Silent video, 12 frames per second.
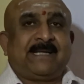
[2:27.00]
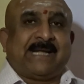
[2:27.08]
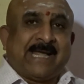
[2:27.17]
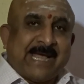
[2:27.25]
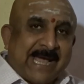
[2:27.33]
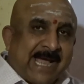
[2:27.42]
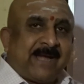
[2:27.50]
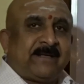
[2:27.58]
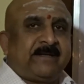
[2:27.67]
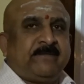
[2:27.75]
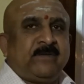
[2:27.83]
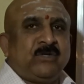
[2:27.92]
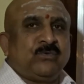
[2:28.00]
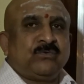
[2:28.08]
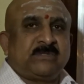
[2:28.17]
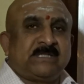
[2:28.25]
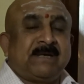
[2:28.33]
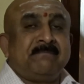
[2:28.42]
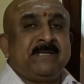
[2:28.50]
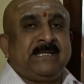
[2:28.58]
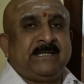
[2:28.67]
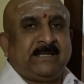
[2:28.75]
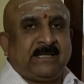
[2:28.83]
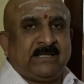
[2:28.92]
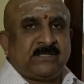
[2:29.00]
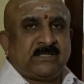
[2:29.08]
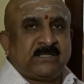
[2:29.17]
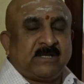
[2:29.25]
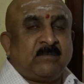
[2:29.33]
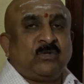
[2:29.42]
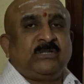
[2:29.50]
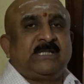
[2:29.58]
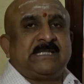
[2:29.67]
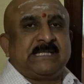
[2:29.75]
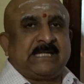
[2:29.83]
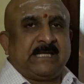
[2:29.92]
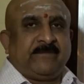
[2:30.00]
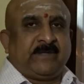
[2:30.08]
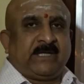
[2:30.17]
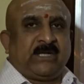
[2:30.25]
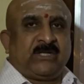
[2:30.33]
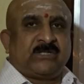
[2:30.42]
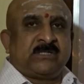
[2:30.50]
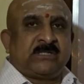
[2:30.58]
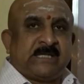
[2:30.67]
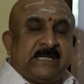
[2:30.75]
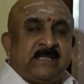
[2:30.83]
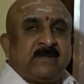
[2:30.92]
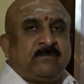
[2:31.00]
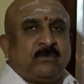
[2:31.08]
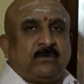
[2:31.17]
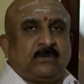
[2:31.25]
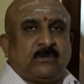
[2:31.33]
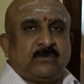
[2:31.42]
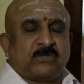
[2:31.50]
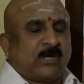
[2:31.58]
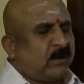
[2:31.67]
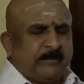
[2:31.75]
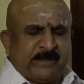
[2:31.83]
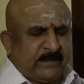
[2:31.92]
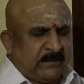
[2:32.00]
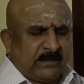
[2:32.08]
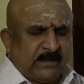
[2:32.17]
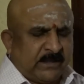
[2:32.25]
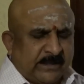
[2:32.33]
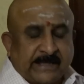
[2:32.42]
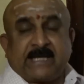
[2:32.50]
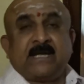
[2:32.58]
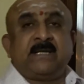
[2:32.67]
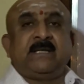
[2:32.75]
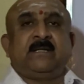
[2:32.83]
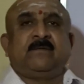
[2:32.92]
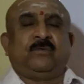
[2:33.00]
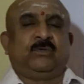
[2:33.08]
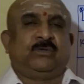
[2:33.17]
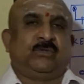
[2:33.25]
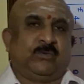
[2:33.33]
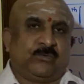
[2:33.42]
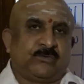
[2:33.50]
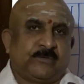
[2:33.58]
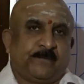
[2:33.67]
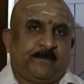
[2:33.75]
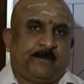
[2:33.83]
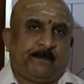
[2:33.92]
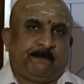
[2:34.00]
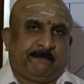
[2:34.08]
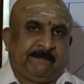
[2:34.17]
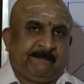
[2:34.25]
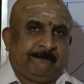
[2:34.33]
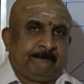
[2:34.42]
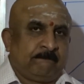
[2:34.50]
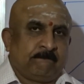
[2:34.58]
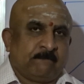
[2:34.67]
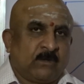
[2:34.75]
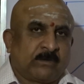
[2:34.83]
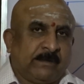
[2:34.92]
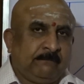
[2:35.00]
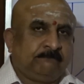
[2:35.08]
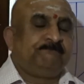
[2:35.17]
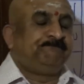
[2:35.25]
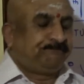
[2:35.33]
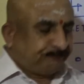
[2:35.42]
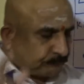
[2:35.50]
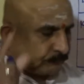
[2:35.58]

but I had given you some indications about the significations in the fourth house, or I mean regarding the fourth house. Okay,